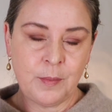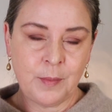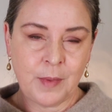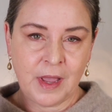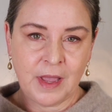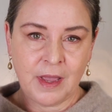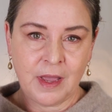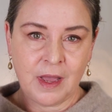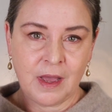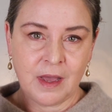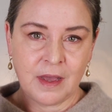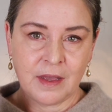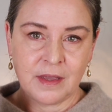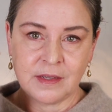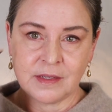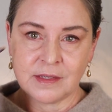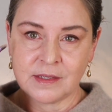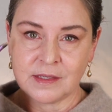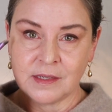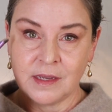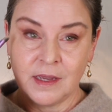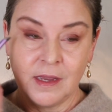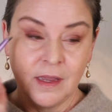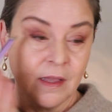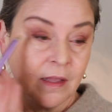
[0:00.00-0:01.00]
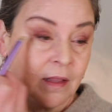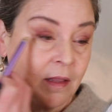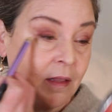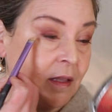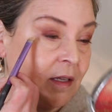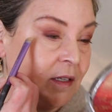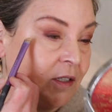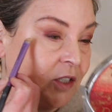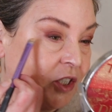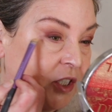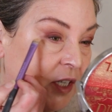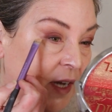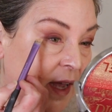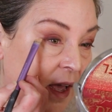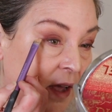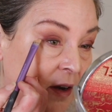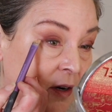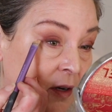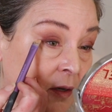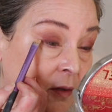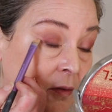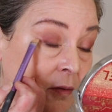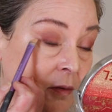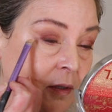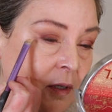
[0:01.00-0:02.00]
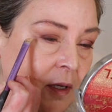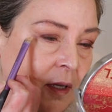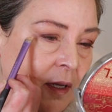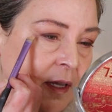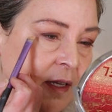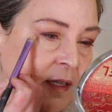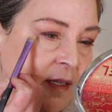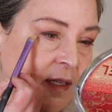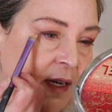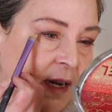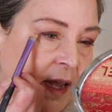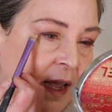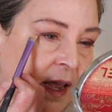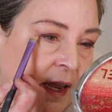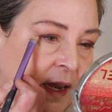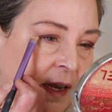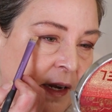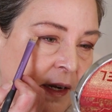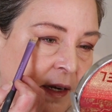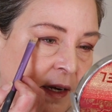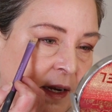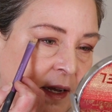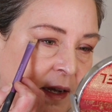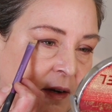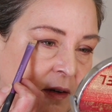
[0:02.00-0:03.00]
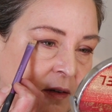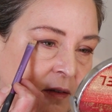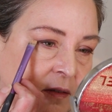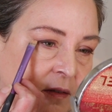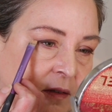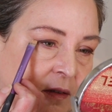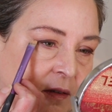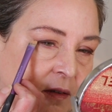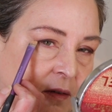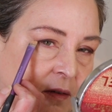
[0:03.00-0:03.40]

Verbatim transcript: my eyes, this shadow isn't hanging down